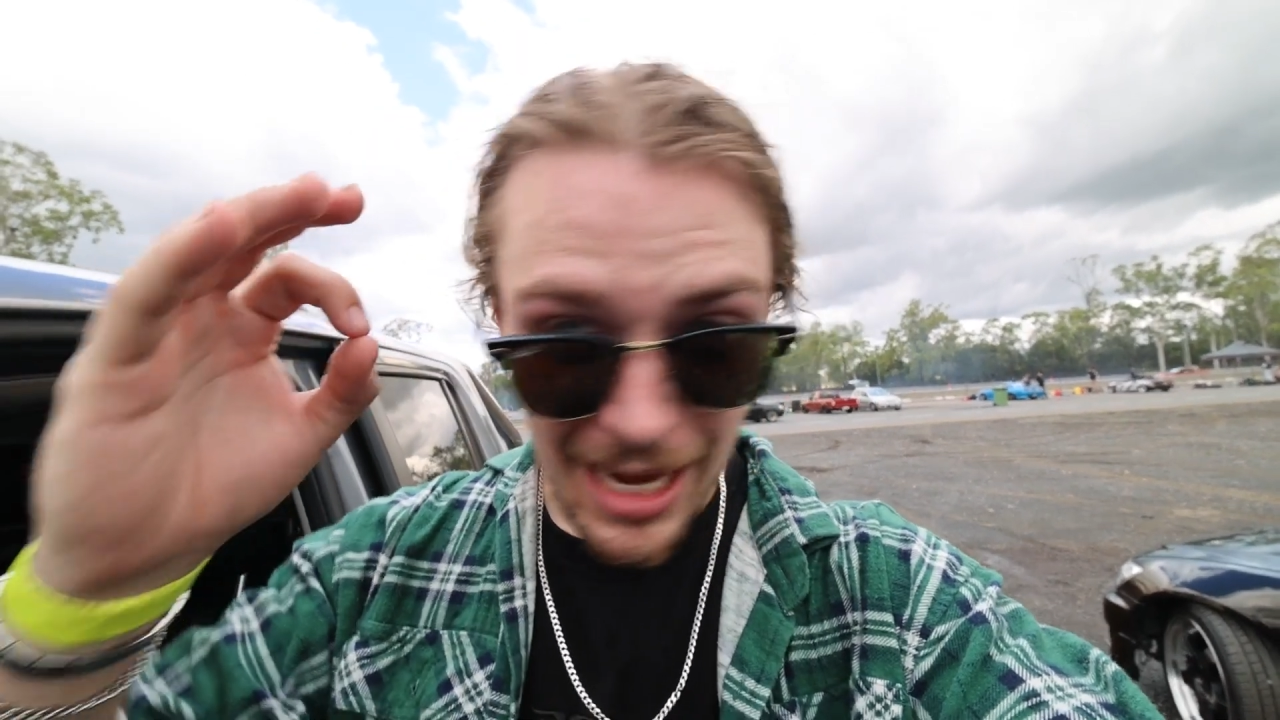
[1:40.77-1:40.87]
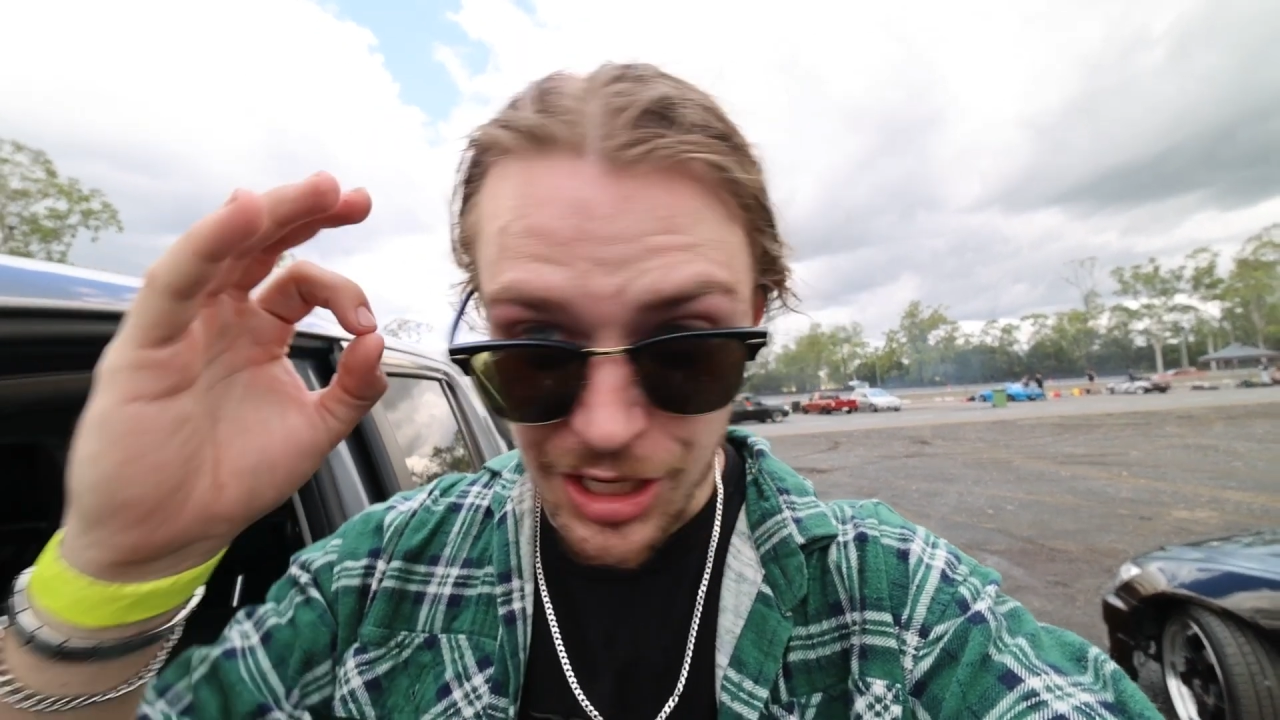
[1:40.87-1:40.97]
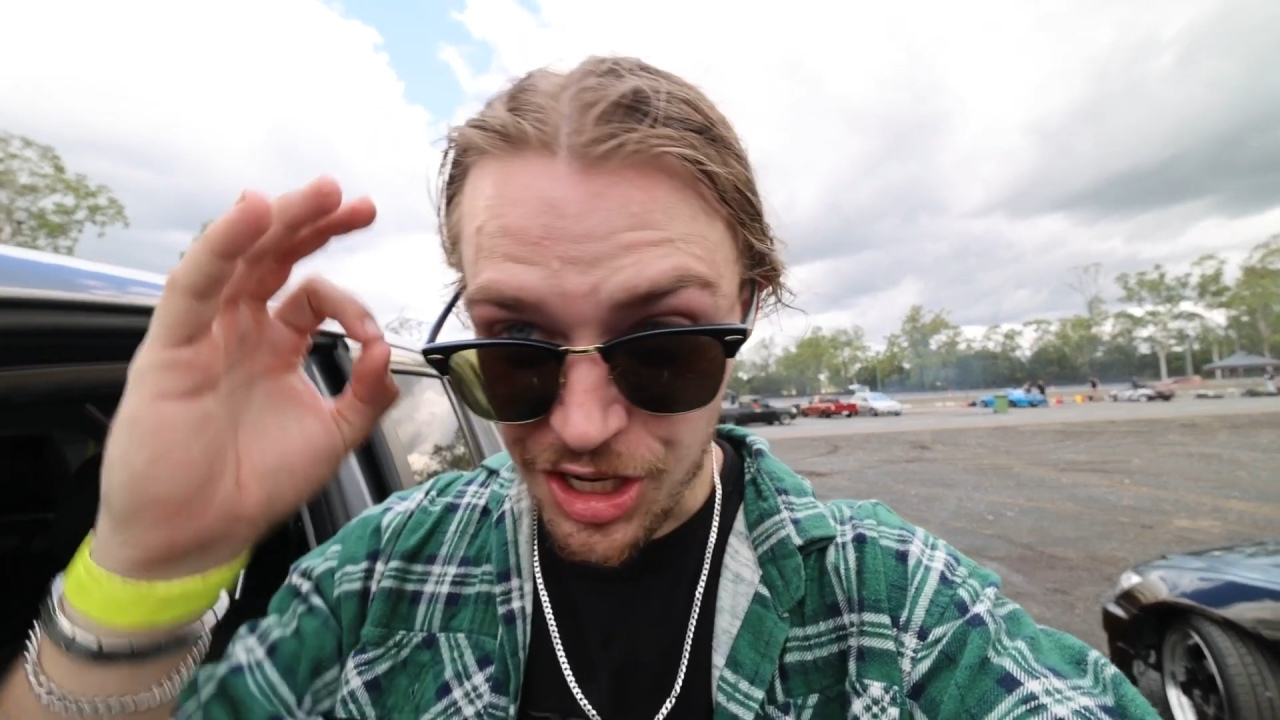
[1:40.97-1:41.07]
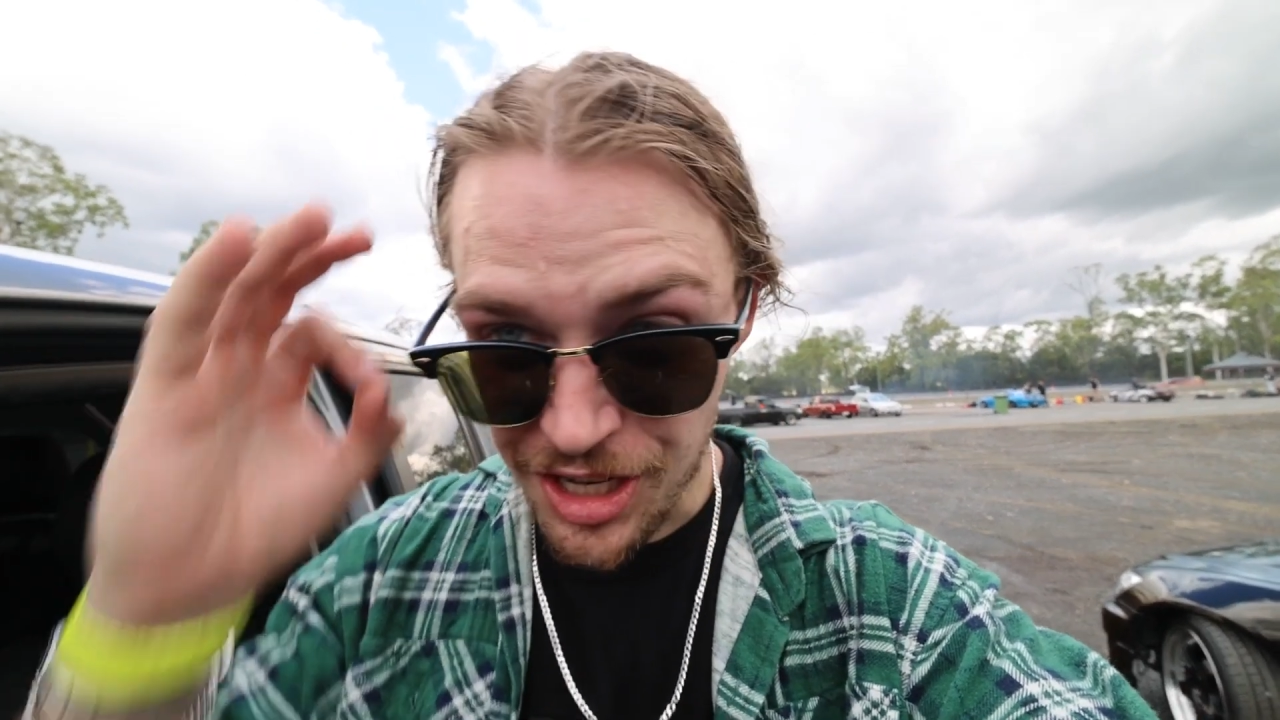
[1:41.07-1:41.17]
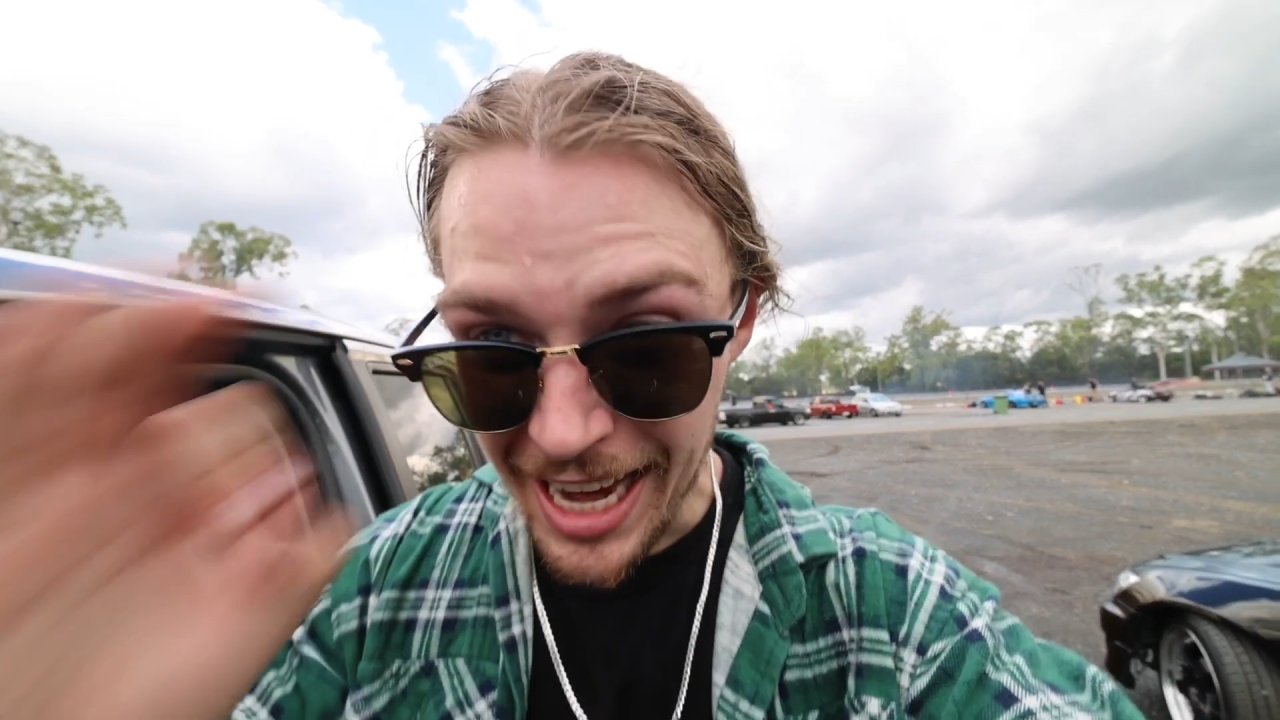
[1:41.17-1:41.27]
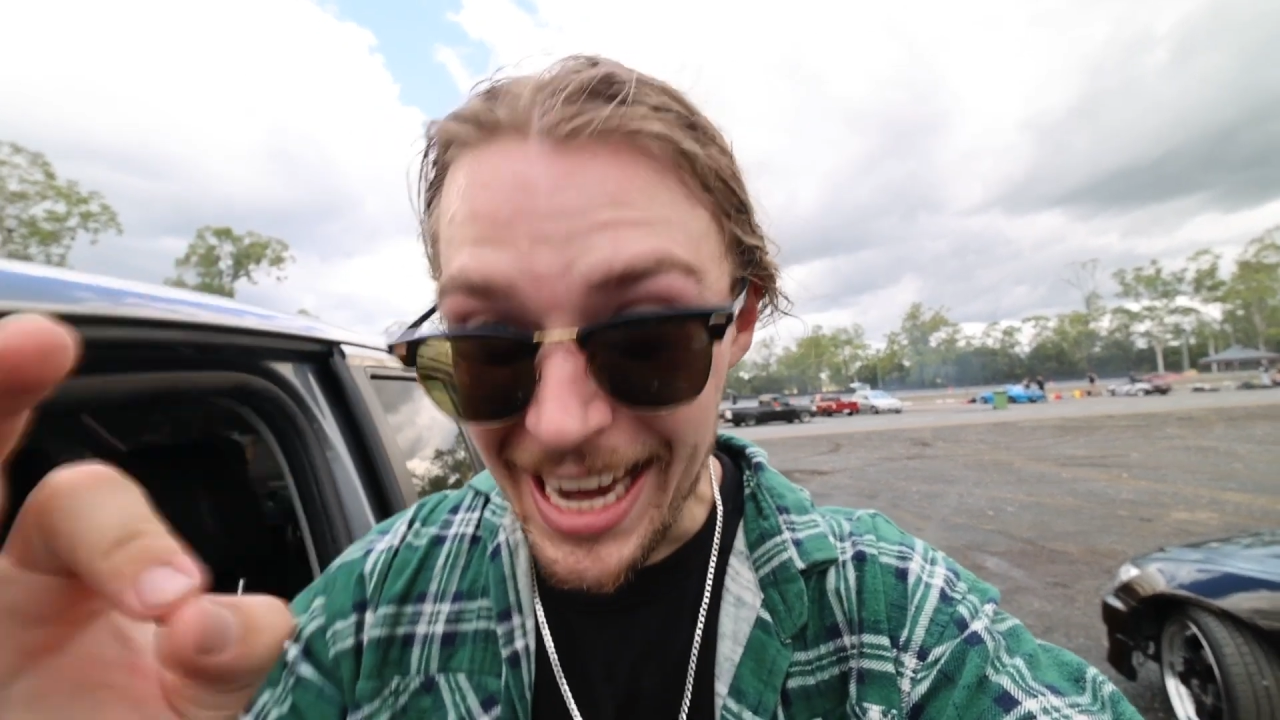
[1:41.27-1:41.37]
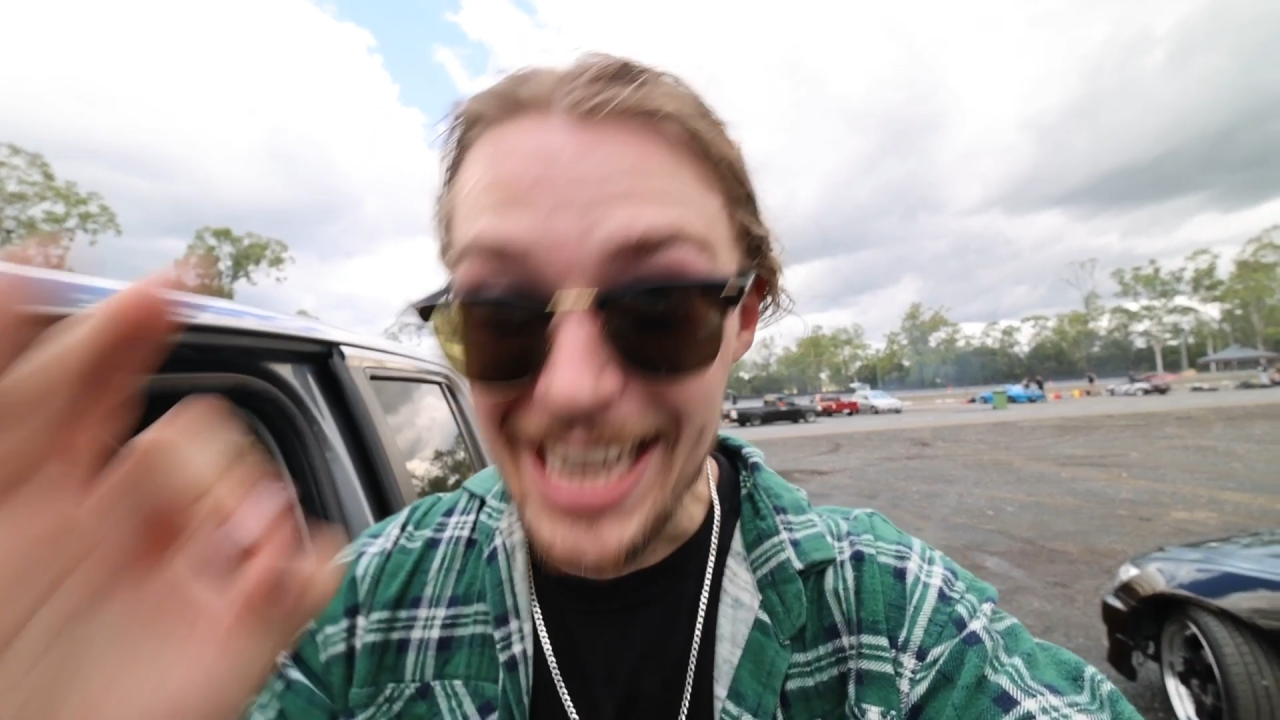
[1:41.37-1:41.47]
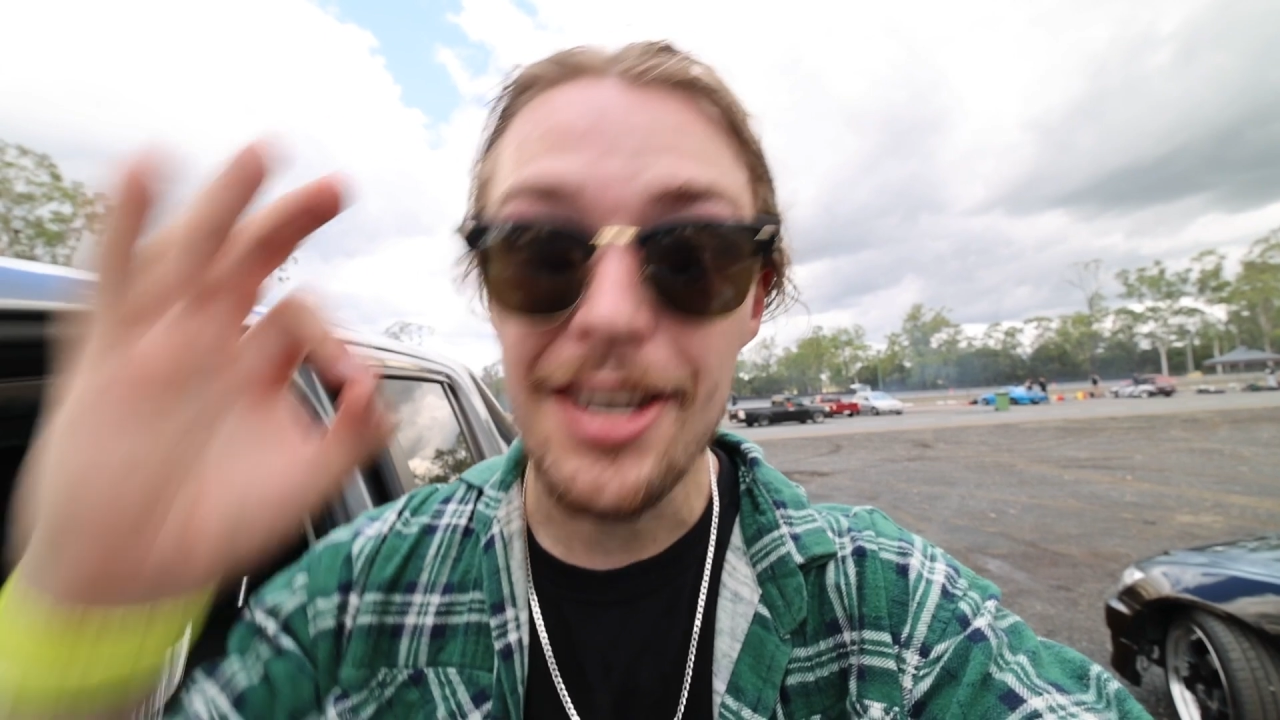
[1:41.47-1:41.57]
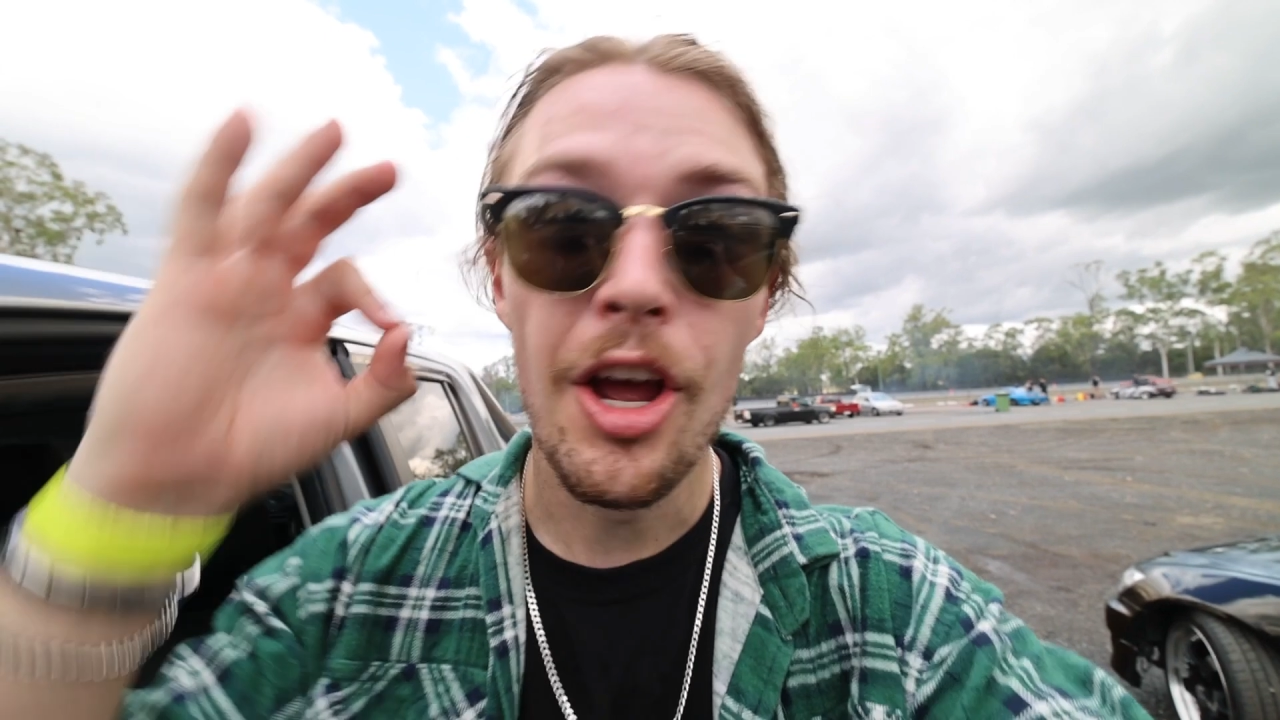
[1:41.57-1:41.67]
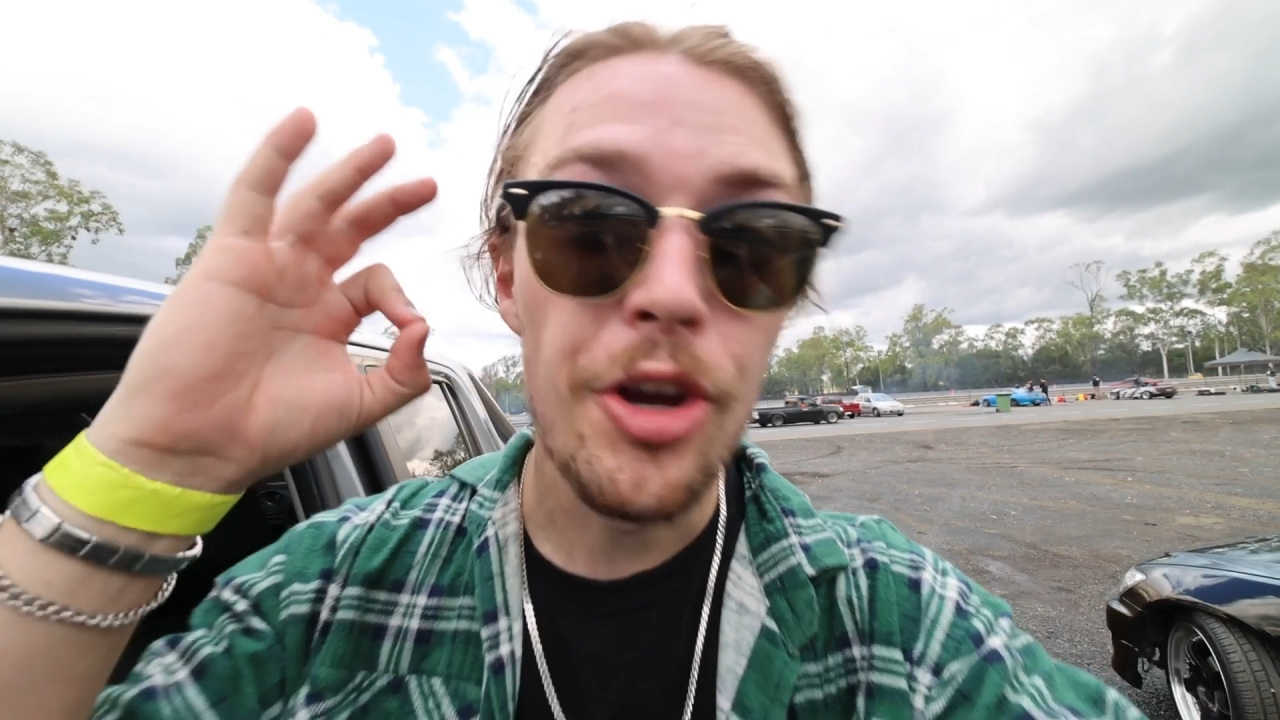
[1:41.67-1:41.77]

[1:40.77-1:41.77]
cheat